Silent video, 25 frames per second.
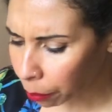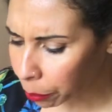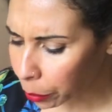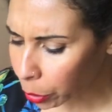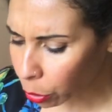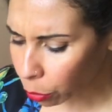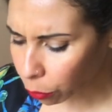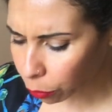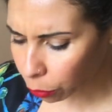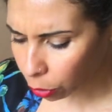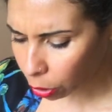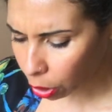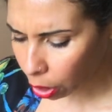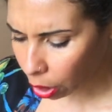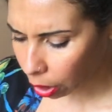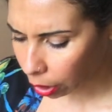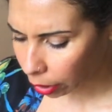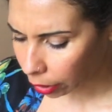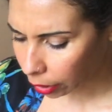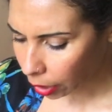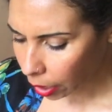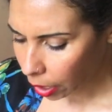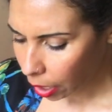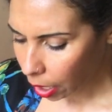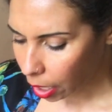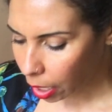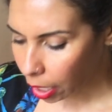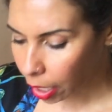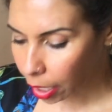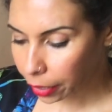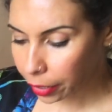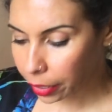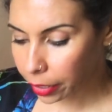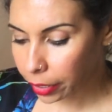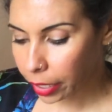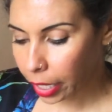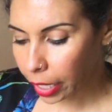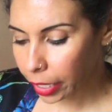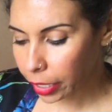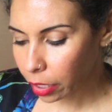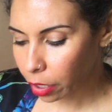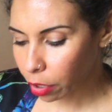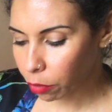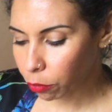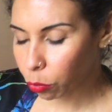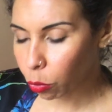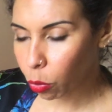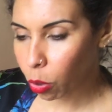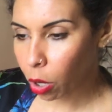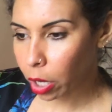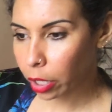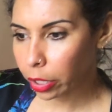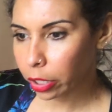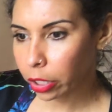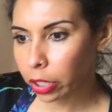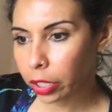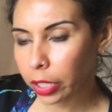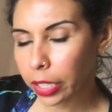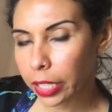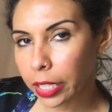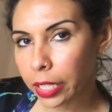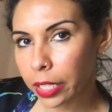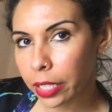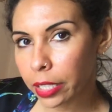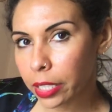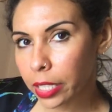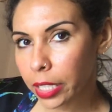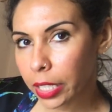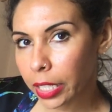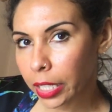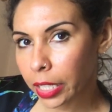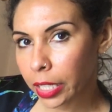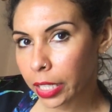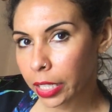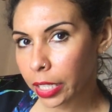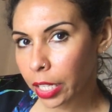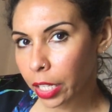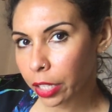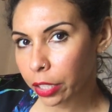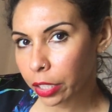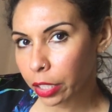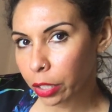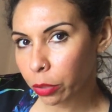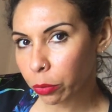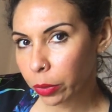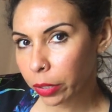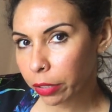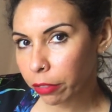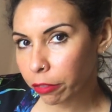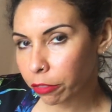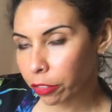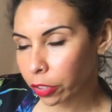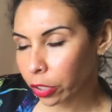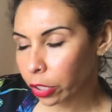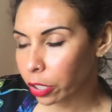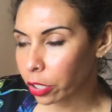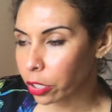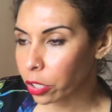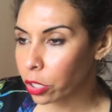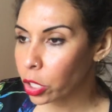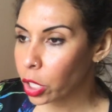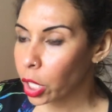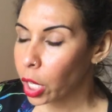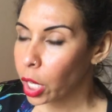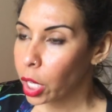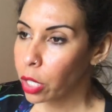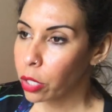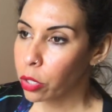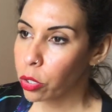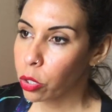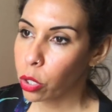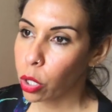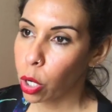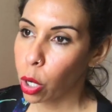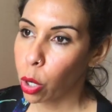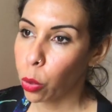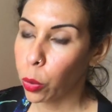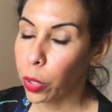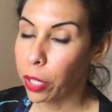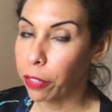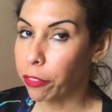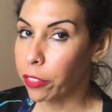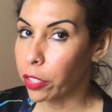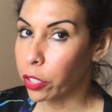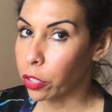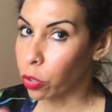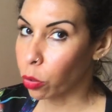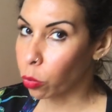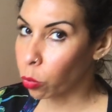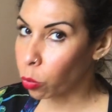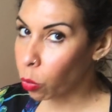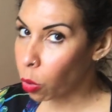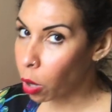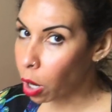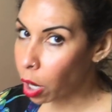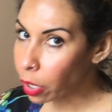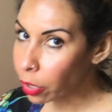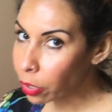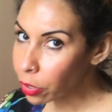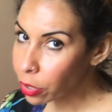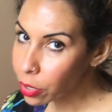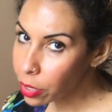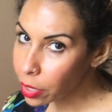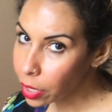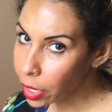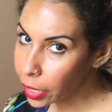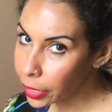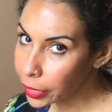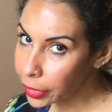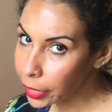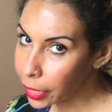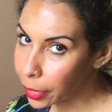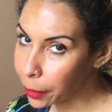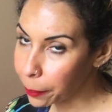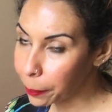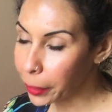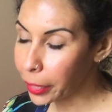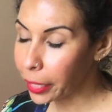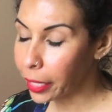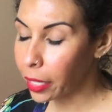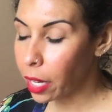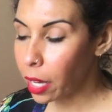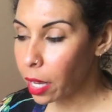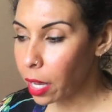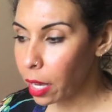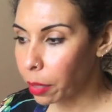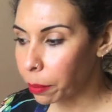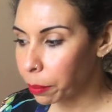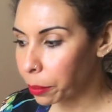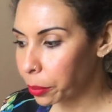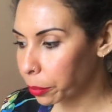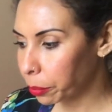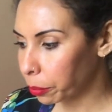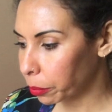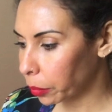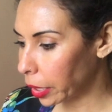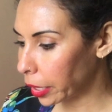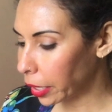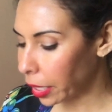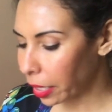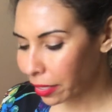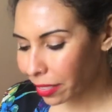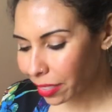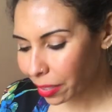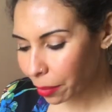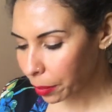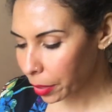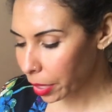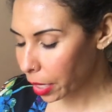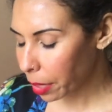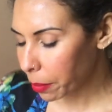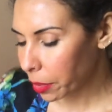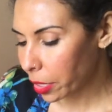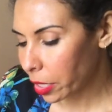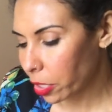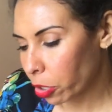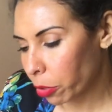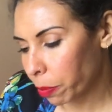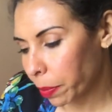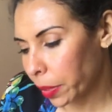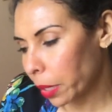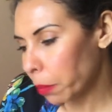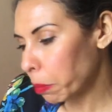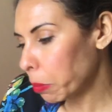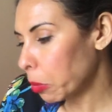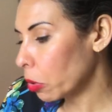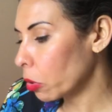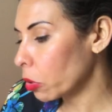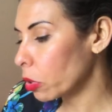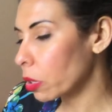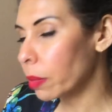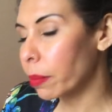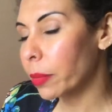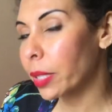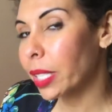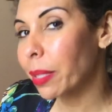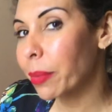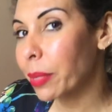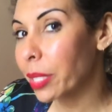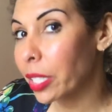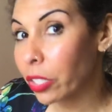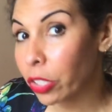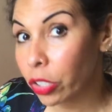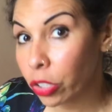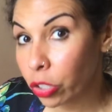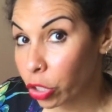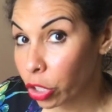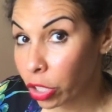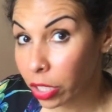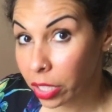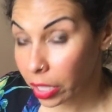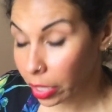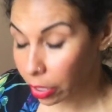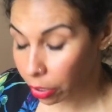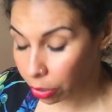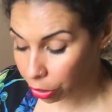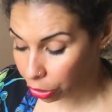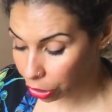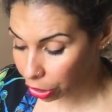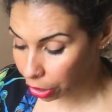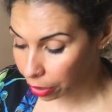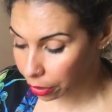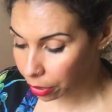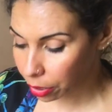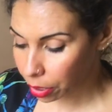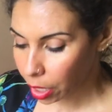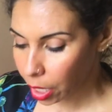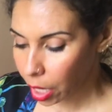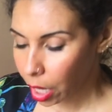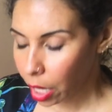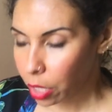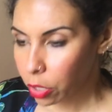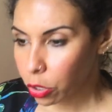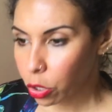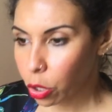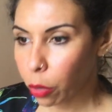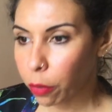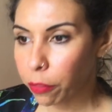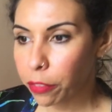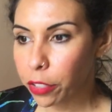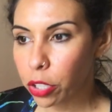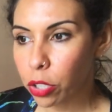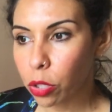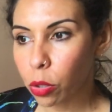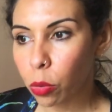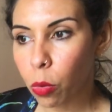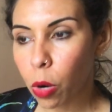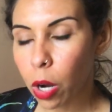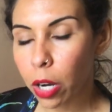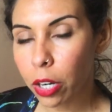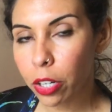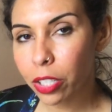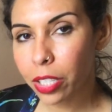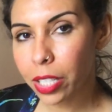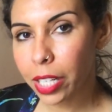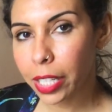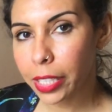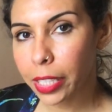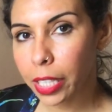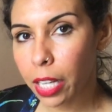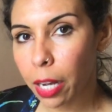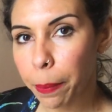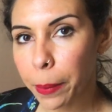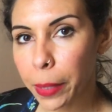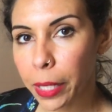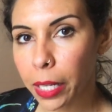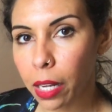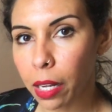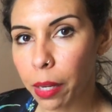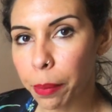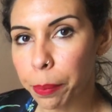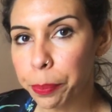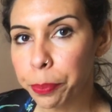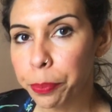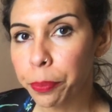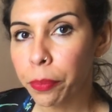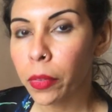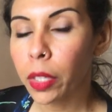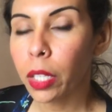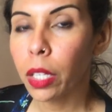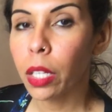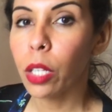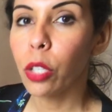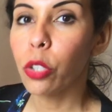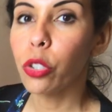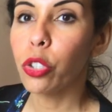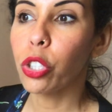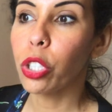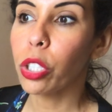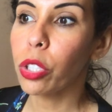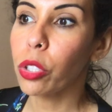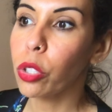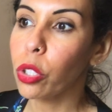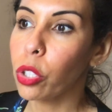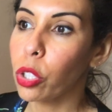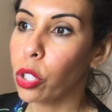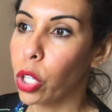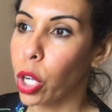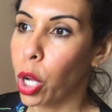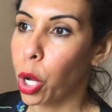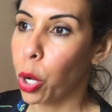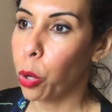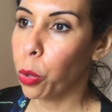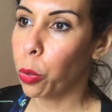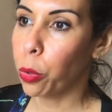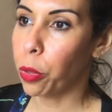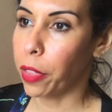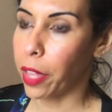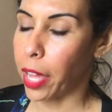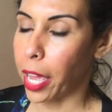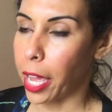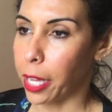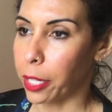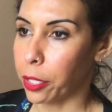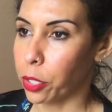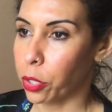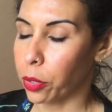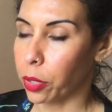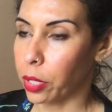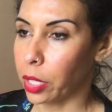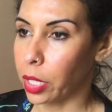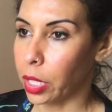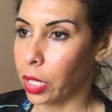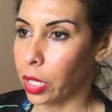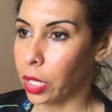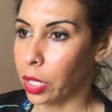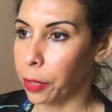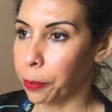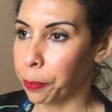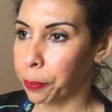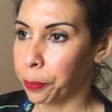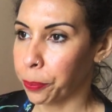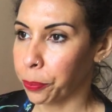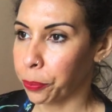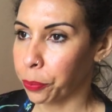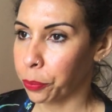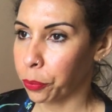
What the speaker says: Beautiful card. The Knight of Water is in the reverse. So if there's a water sign coming up, and sometimes these are people, sometimes these are just energies. So if there's a water sign coming up, just know that the